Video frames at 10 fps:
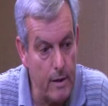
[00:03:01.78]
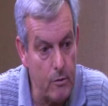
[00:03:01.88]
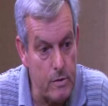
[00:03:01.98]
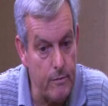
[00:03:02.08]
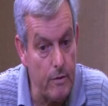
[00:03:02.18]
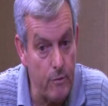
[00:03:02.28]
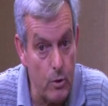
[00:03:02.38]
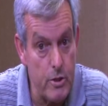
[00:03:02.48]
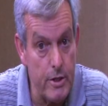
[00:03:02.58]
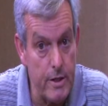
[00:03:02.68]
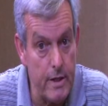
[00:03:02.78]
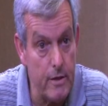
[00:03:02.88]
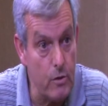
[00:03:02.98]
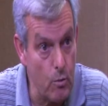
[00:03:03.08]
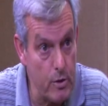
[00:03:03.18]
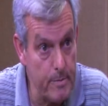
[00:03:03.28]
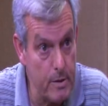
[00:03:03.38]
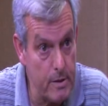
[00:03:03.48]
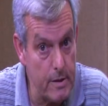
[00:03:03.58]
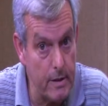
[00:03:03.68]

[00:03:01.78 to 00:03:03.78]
and I was very fortunate to get endorsements,